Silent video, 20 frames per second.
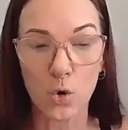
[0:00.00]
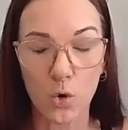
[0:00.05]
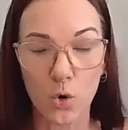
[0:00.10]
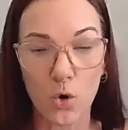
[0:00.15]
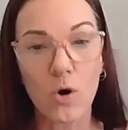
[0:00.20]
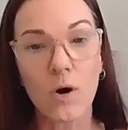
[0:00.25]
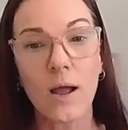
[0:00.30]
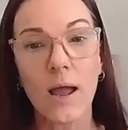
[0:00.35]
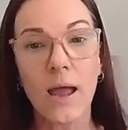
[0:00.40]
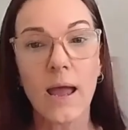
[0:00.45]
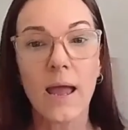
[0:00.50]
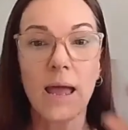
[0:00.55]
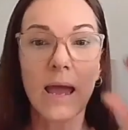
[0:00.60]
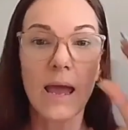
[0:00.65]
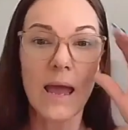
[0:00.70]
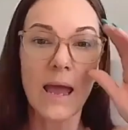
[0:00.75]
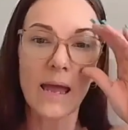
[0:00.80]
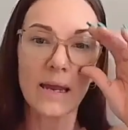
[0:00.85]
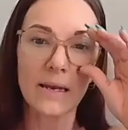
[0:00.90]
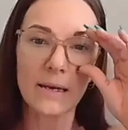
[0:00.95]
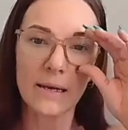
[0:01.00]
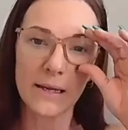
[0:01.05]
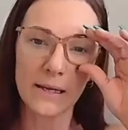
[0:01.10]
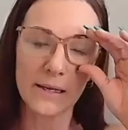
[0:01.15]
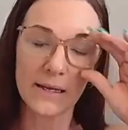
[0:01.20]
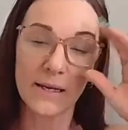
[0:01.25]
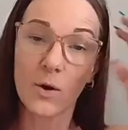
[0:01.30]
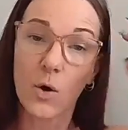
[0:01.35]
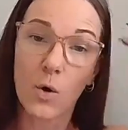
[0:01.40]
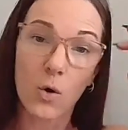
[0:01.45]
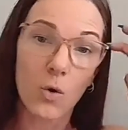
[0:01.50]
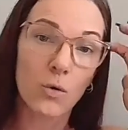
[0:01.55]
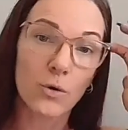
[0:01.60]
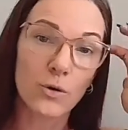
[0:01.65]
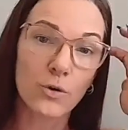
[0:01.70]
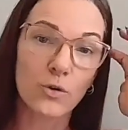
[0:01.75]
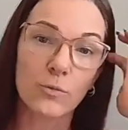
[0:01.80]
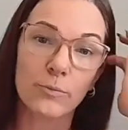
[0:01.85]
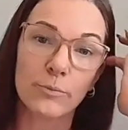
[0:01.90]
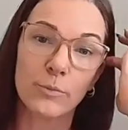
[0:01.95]
core, and nearly all
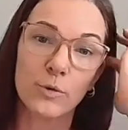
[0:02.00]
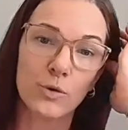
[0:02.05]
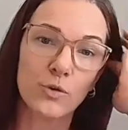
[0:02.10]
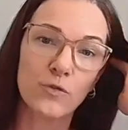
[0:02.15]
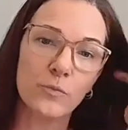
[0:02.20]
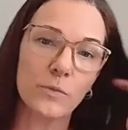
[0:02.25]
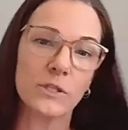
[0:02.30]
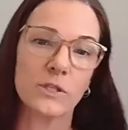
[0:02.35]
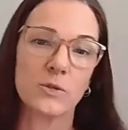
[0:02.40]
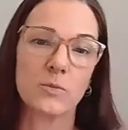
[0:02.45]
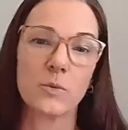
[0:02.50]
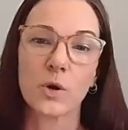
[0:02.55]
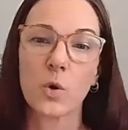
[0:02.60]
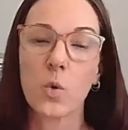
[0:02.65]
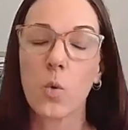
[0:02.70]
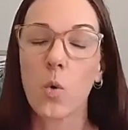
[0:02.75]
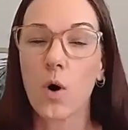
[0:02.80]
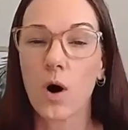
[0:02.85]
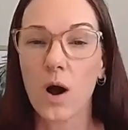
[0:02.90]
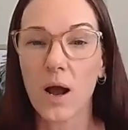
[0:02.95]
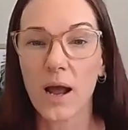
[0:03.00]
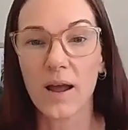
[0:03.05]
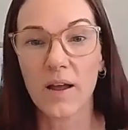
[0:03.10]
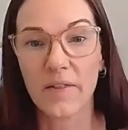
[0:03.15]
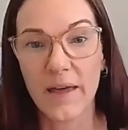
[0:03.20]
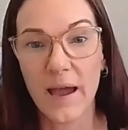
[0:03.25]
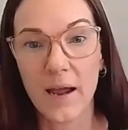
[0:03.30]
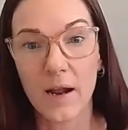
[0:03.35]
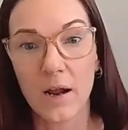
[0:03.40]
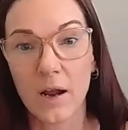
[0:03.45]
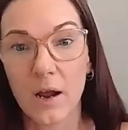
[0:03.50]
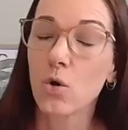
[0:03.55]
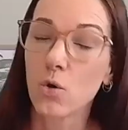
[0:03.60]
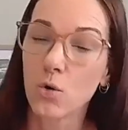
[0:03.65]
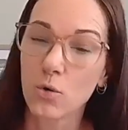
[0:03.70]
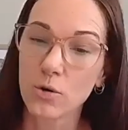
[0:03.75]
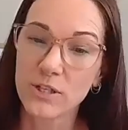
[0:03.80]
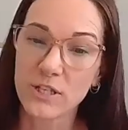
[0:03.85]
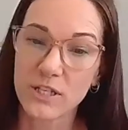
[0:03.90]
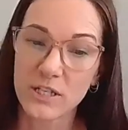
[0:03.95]
your movements require that
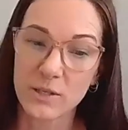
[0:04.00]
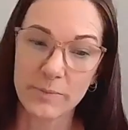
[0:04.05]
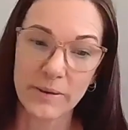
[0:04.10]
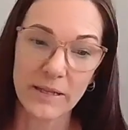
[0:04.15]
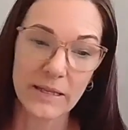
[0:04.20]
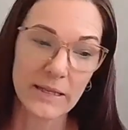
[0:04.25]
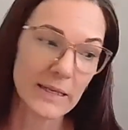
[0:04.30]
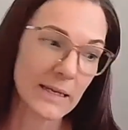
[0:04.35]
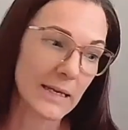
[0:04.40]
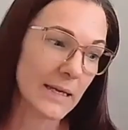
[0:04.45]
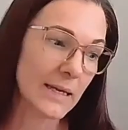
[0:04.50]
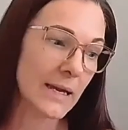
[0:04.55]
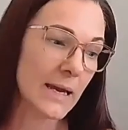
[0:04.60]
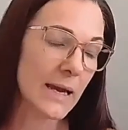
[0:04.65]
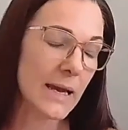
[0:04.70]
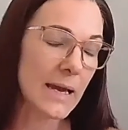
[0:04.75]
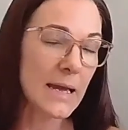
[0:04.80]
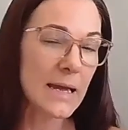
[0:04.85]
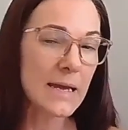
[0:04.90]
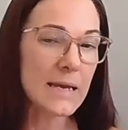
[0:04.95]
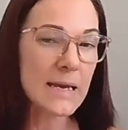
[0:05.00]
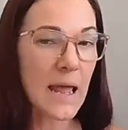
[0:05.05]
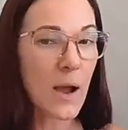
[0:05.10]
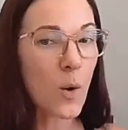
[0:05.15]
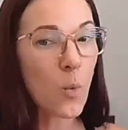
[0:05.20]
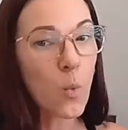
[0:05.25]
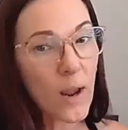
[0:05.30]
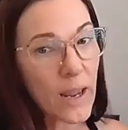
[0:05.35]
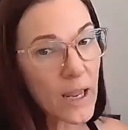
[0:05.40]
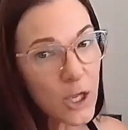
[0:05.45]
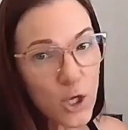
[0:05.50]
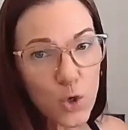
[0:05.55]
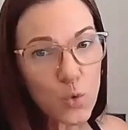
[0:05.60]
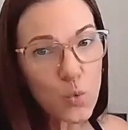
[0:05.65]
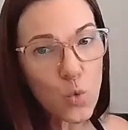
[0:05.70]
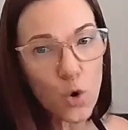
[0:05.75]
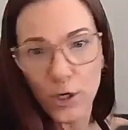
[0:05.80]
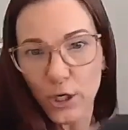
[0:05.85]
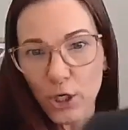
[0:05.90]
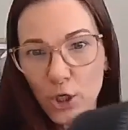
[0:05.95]
core stability. Now, where
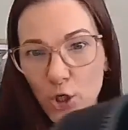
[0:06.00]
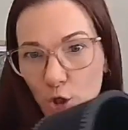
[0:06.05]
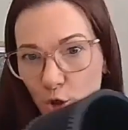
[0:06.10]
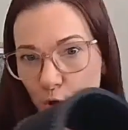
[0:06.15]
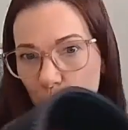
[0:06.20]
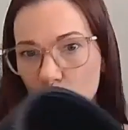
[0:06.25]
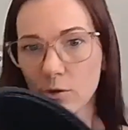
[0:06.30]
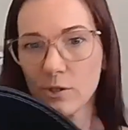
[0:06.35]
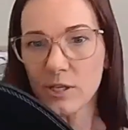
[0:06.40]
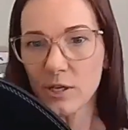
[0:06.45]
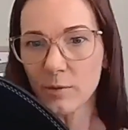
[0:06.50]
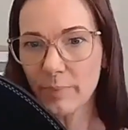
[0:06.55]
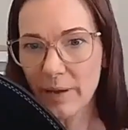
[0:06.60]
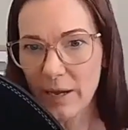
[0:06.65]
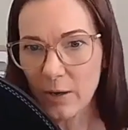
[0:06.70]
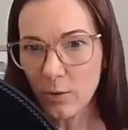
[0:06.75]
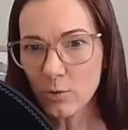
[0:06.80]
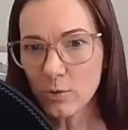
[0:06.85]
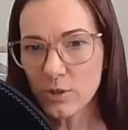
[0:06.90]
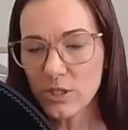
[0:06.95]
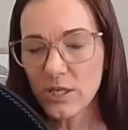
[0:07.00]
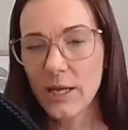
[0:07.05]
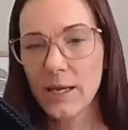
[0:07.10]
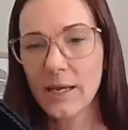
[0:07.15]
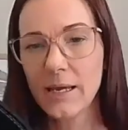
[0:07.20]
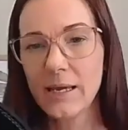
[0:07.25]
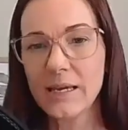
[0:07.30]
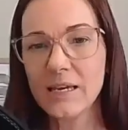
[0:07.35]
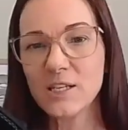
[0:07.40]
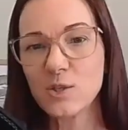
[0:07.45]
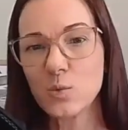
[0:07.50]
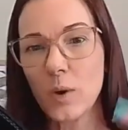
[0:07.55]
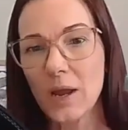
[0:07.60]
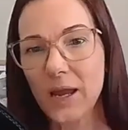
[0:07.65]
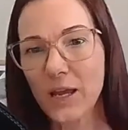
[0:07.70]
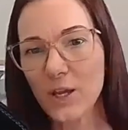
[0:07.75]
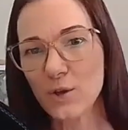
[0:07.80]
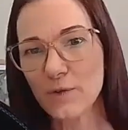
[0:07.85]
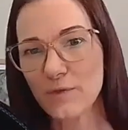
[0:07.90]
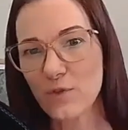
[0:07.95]
you want to use a belt is
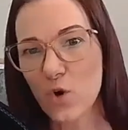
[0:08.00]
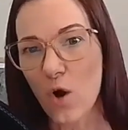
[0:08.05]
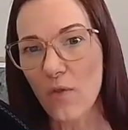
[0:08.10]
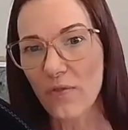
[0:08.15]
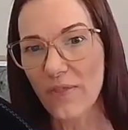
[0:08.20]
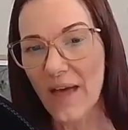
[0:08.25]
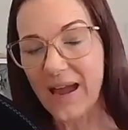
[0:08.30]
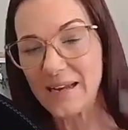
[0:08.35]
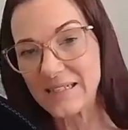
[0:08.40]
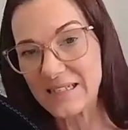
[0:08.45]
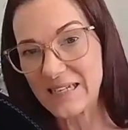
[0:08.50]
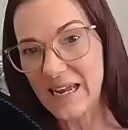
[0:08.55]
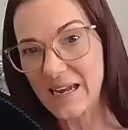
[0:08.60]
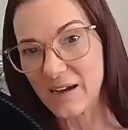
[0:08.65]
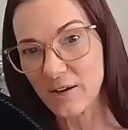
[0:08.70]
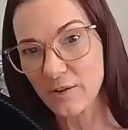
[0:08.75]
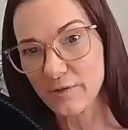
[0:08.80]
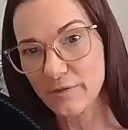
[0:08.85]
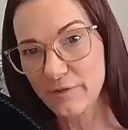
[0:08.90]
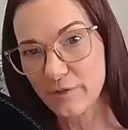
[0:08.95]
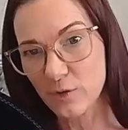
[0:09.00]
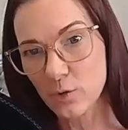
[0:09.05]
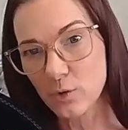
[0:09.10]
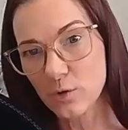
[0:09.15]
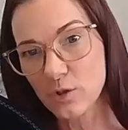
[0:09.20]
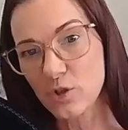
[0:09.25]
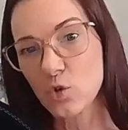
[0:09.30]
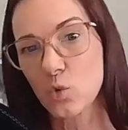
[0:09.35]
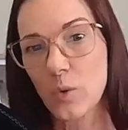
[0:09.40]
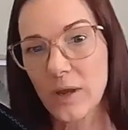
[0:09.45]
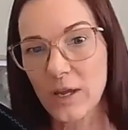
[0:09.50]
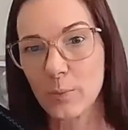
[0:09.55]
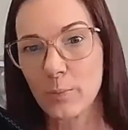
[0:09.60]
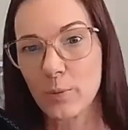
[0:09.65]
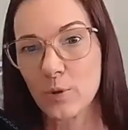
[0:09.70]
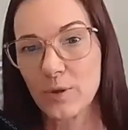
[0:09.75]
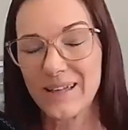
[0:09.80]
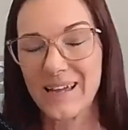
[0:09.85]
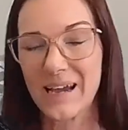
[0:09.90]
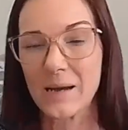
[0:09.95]
where you've got that down force or where you're
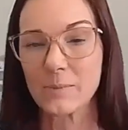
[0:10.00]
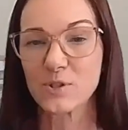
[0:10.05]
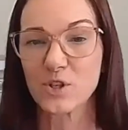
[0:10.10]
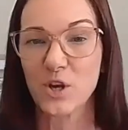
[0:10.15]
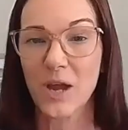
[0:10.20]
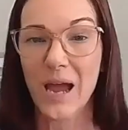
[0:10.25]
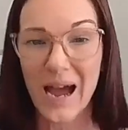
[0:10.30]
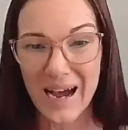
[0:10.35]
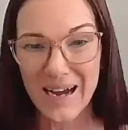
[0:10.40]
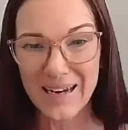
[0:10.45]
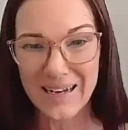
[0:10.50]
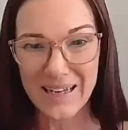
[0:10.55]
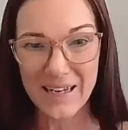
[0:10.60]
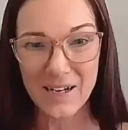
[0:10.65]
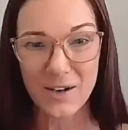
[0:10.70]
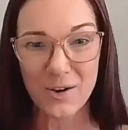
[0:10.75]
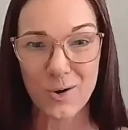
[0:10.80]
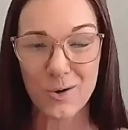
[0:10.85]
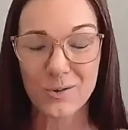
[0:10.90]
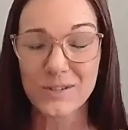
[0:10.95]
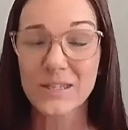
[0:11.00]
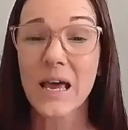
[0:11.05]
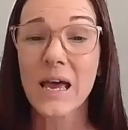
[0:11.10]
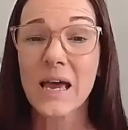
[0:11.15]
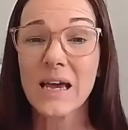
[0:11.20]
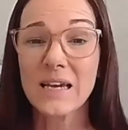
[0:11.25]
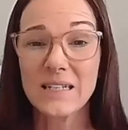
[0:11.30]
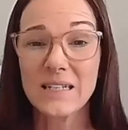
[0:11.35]
pulling up. So RDLs,